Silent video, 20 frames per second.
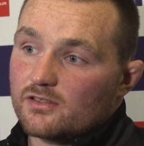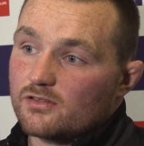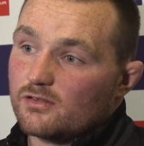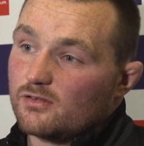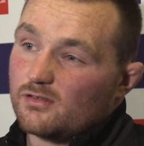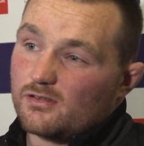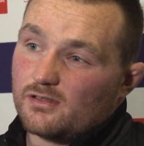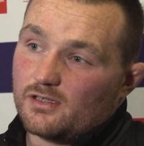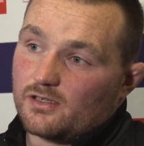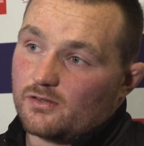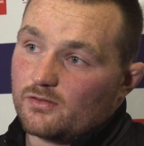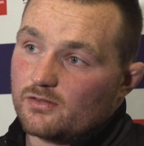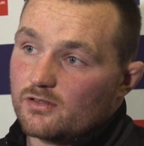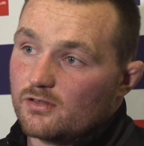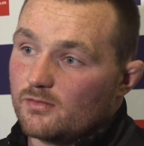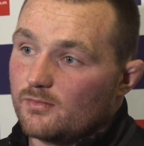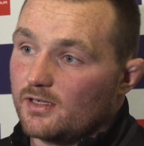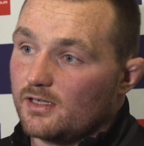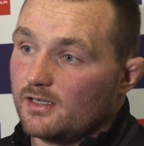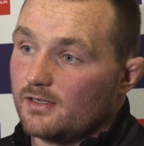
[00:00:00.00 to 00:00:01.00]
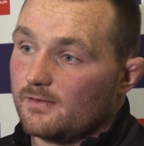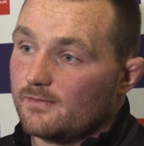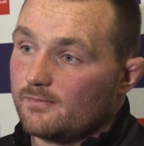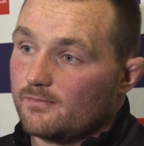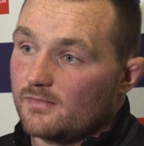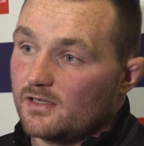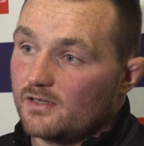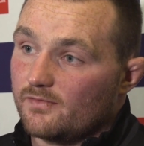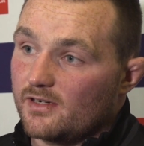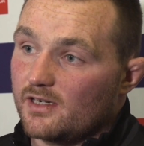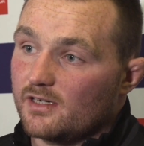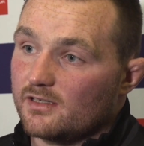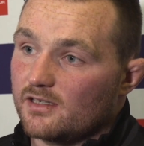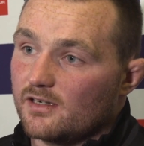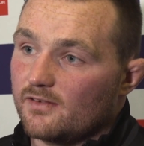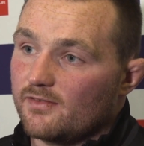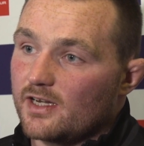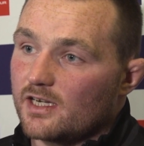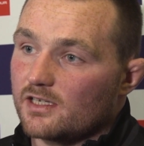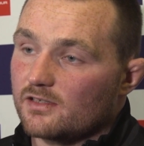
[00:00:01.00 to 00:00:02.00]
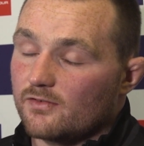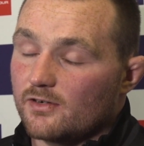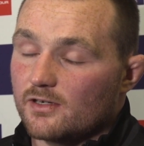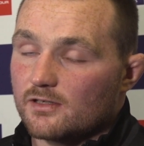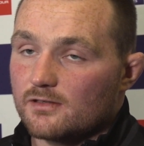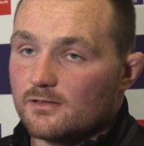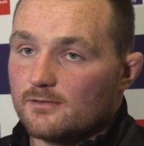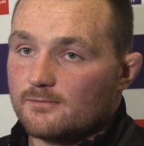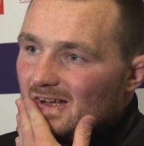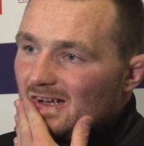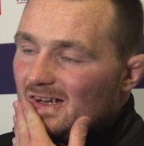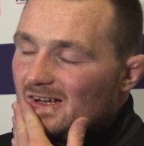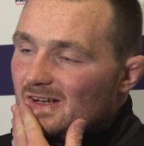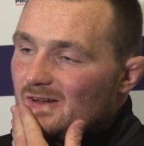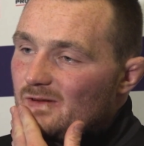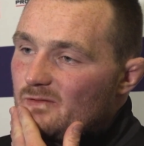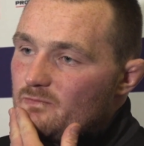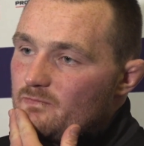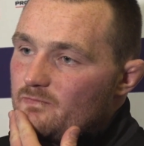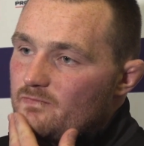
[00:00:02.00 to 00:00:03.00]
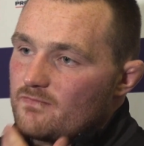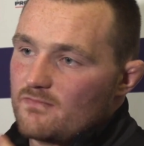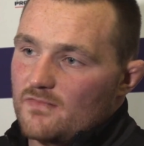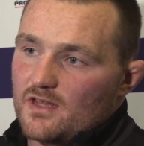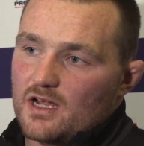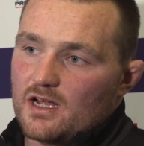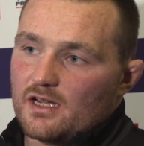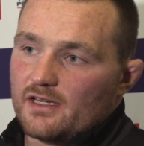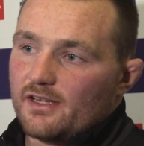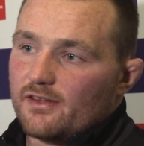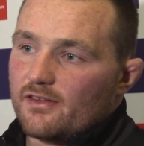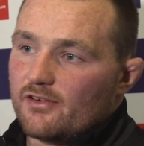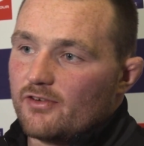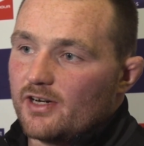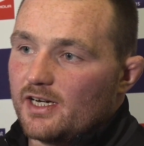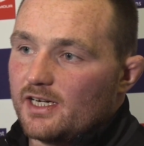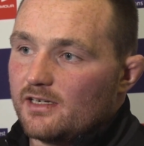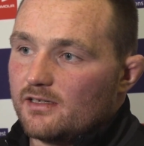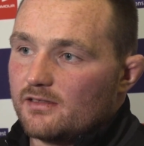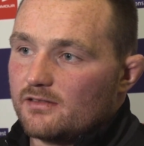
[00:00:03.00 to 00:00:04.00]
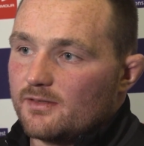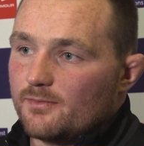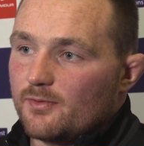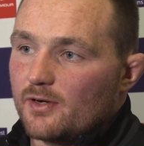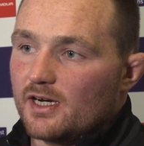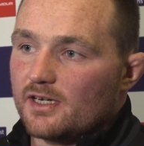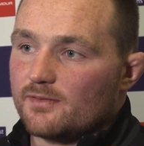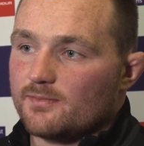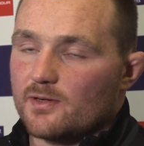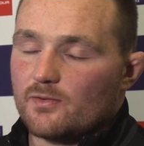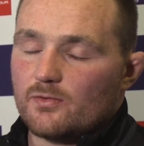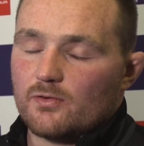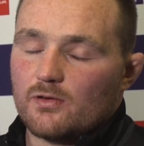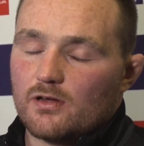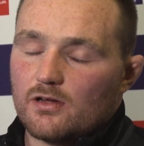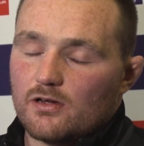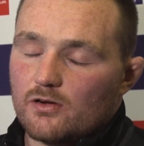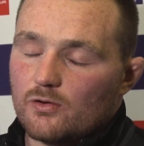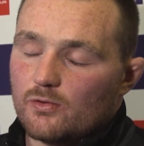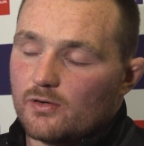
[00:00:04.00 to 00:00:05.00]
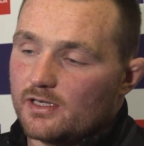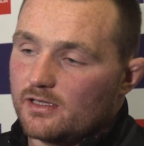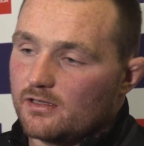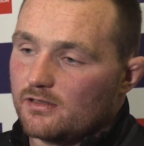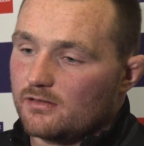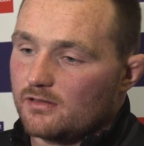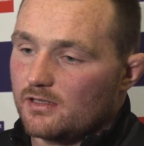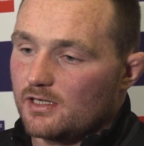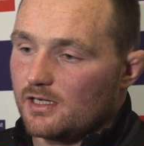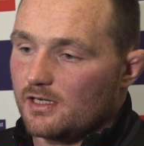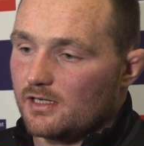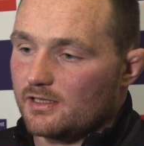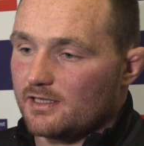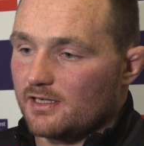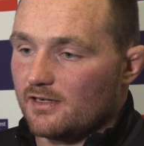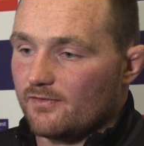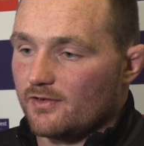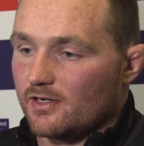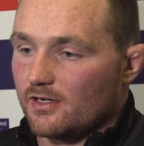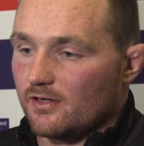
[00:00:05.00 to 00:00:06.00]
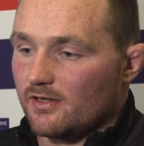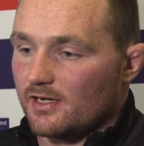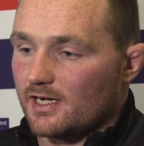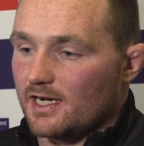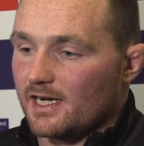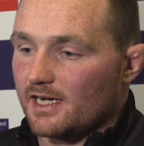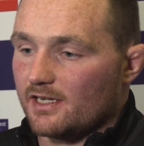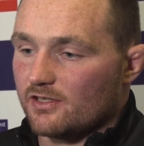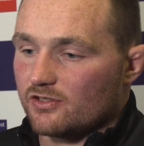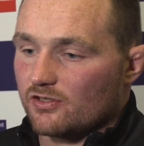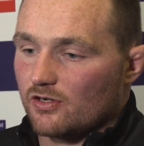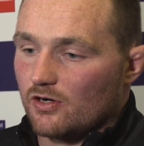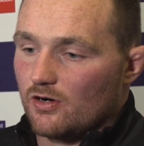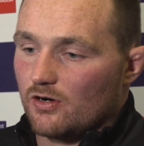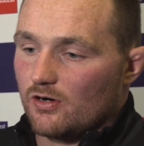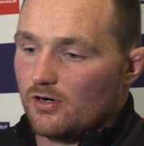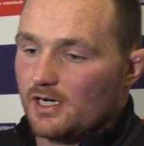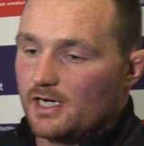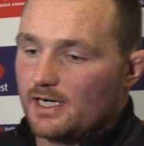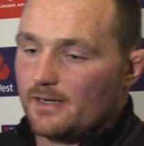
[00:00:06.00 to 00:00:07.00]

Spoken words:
So you know, it's going to be a very tough ask for us. Nothing really surprised me about what Owen delivered on the Lions tour.